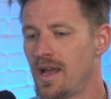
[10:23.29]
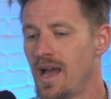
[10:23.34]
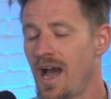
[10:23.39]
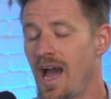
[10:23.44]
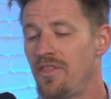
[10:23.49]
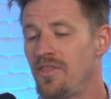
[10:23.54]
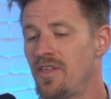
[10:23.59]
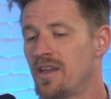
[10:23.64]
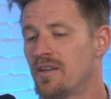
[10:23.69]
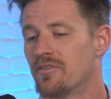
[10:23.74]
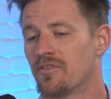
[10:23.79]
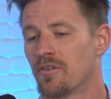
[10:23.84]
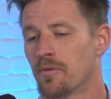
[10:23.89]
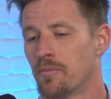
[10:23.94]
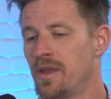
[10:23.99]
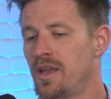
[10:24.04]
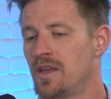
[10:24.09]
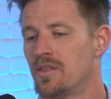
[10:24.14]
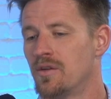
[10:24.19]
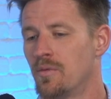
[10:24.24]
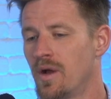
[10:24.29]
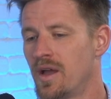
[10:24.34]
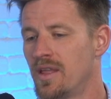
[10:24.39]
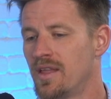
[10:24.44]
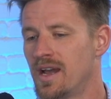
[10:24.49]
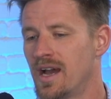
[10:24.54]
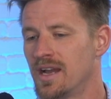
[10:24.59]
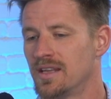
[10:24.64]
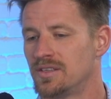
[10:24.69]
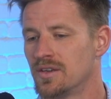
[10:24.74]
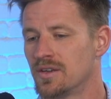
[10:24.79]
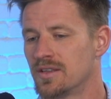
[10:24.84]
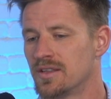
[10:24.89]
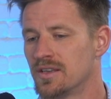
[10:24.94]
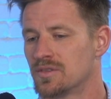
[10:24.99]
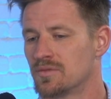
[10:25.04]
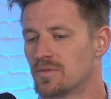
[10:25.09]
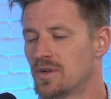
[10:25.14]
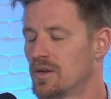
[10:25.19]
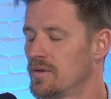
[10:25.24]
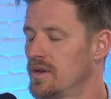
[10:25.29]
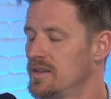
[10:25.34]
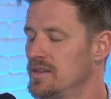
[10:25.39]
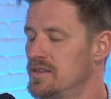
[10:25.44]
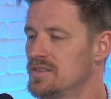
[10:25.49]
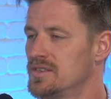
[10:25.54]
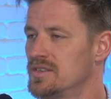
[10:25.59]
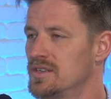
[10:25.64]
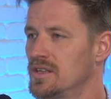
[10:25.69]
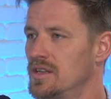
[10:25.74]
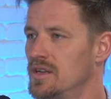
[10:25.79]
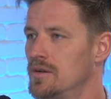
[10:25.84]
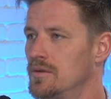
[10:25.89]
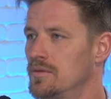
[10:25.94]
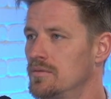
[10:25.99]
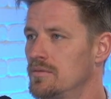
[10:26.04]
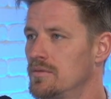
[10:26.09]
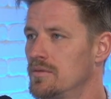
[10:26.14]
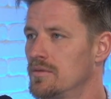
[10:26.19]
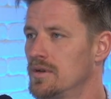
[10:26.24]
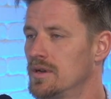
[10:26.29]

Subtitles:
I think for me, the way that I took this when I read the Zillow